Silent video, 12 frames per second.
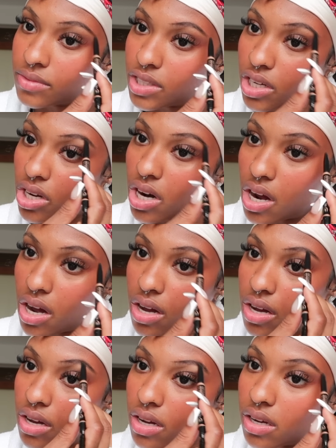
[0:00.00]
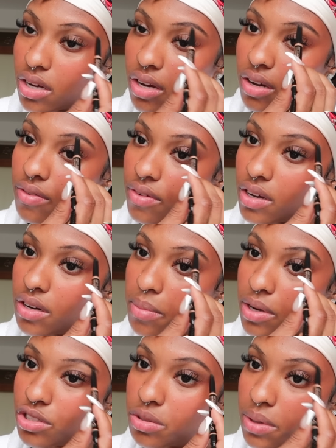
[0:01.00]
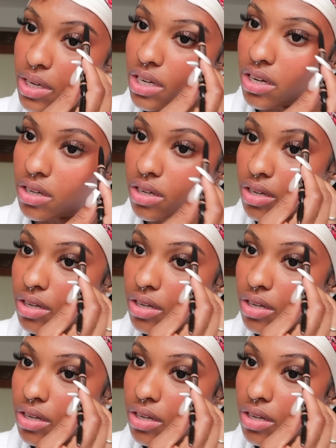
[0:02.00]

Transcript: Can't forget to watch my music.